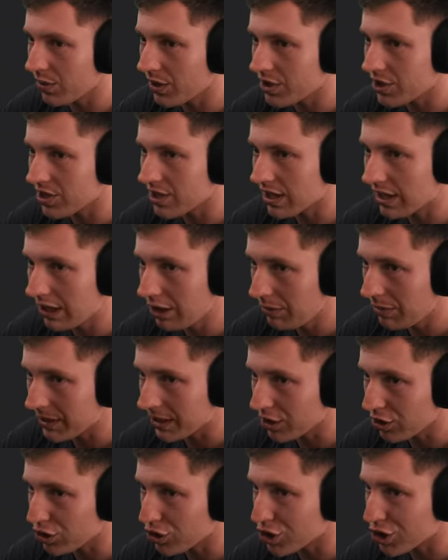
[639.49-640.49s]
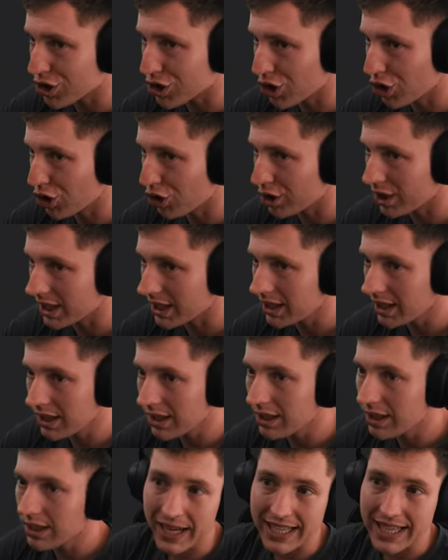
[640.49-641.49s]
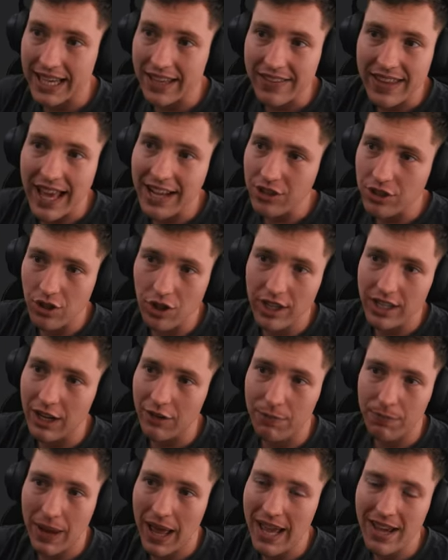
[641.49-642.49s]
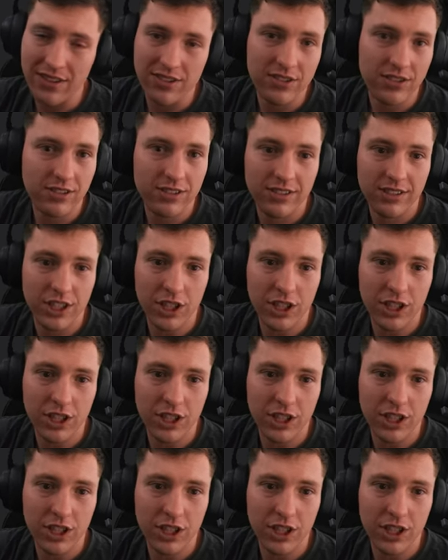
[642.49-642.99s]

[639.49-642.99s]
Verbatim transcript: which is a little bit concerning. But again, that's not enough players.